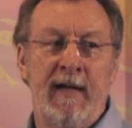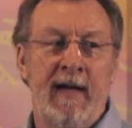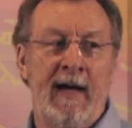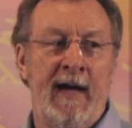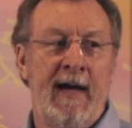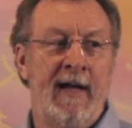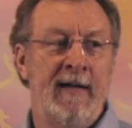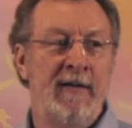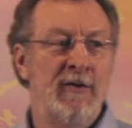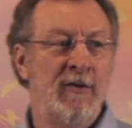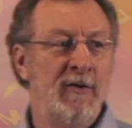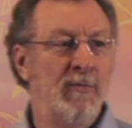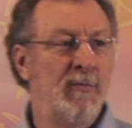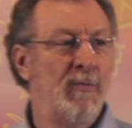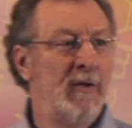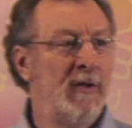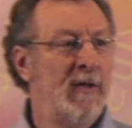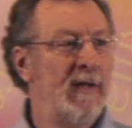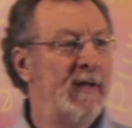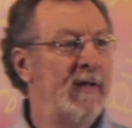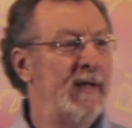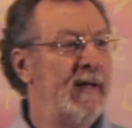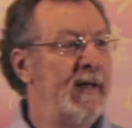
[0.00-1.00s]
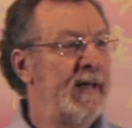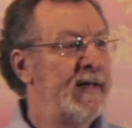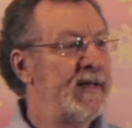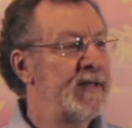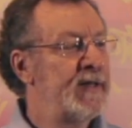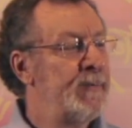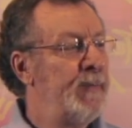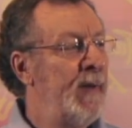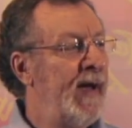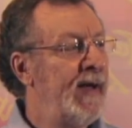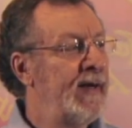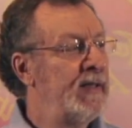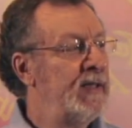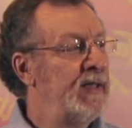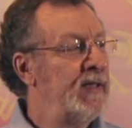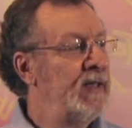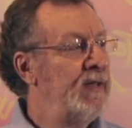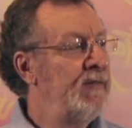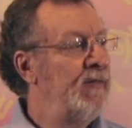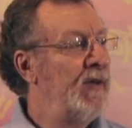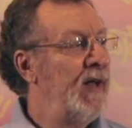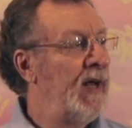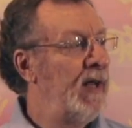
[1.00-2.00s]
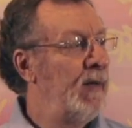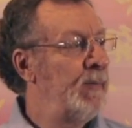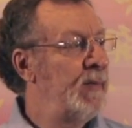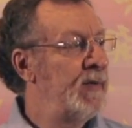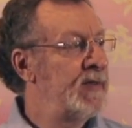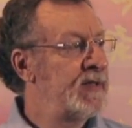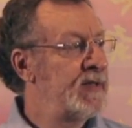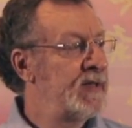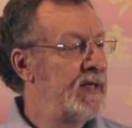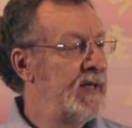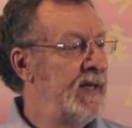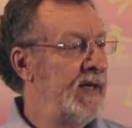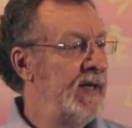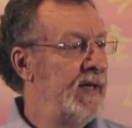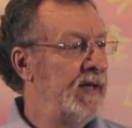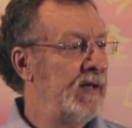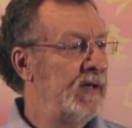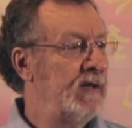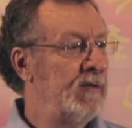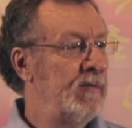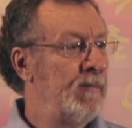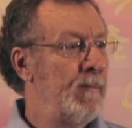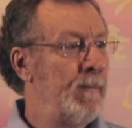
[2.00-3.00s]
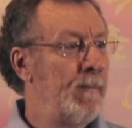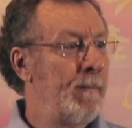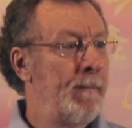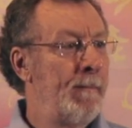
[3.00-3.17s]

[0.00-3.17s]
And you wouldn't expect to develop a skill,